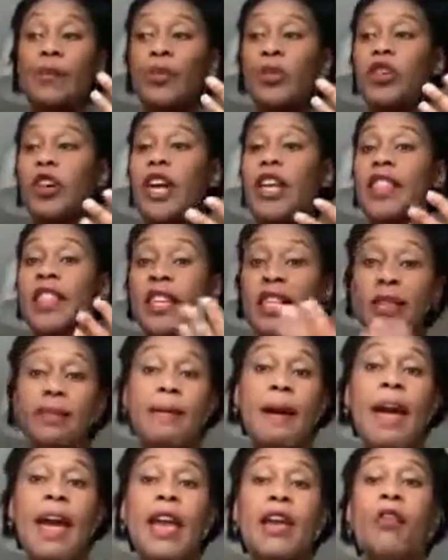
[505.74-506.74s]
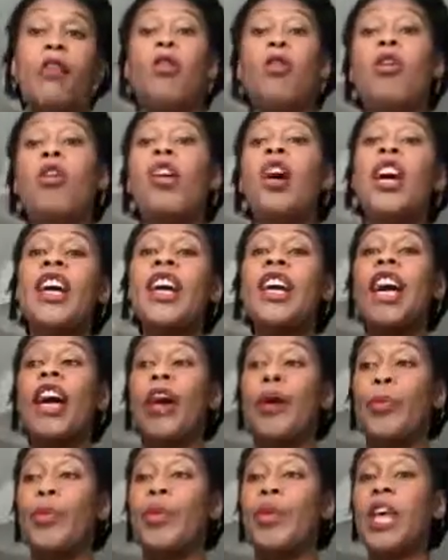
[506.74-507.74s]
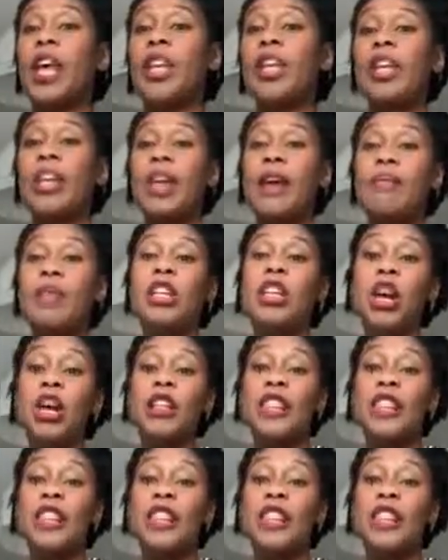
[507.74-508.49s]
try this way? Or can you let me know,